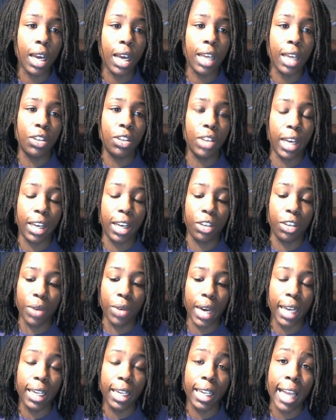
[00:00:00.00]
I
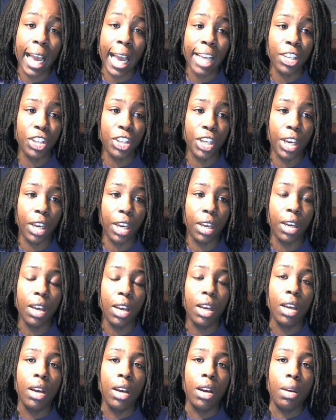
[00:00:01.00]
tried latching,
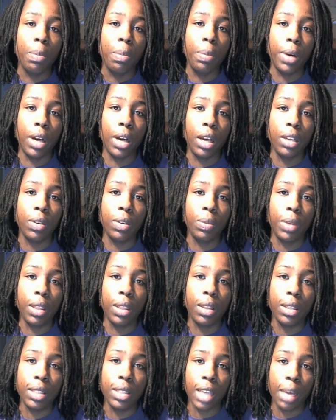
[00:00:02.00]
but with
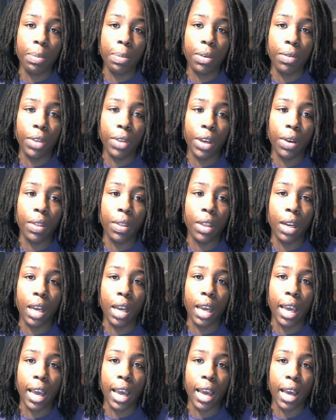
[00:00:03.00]
the type of hair that
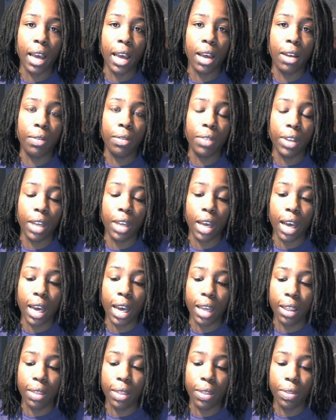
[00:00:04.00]
I have,
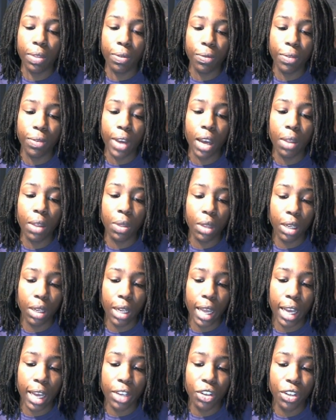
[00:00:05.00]
I found the
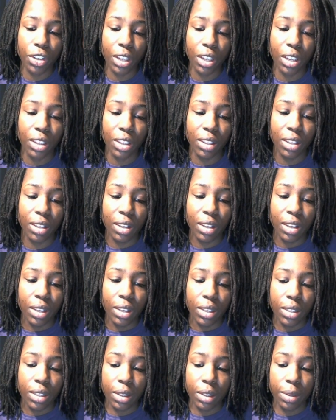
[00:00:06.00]
latching
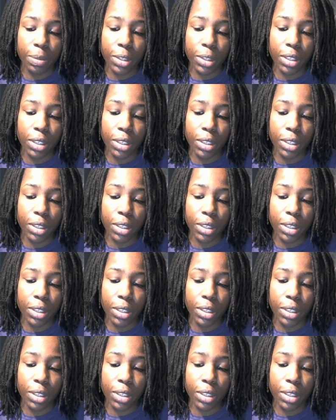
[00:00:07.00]
to